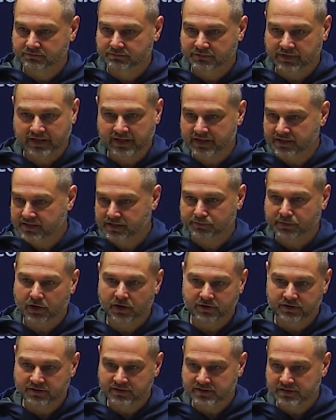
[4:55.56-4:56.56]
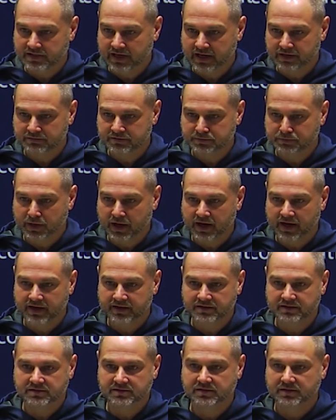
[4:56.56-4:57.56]
They hit the ball to the same
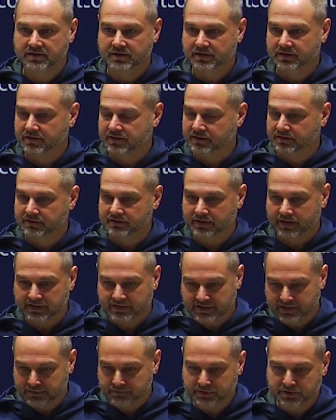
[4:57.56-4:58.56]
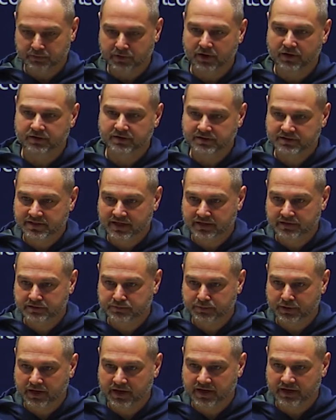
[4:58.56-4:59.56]
spots. They tipped the ball to the same
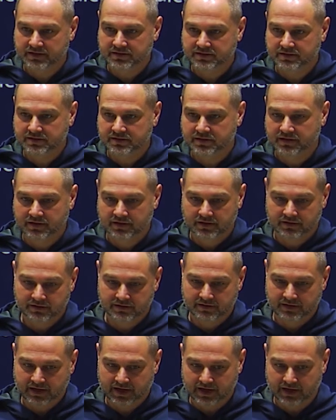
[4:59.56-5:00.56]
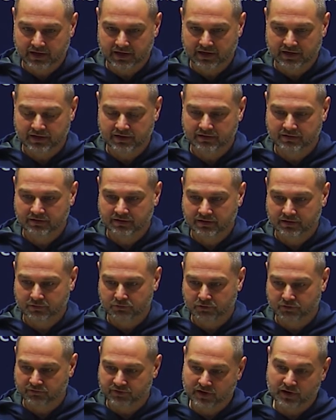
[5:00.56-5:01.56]
spots. They
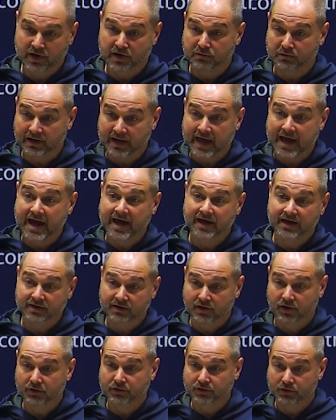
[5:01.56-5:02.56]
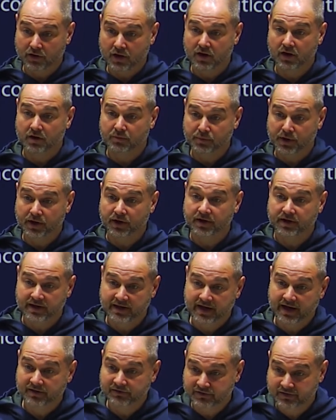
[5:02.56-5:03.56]
were very reliant on their
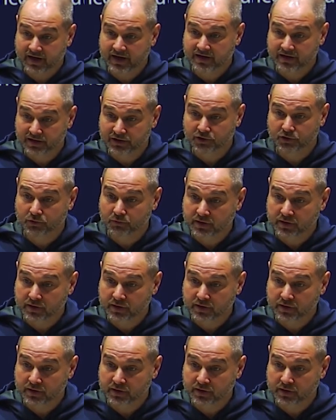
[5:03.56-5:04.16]
All-American outside hitter.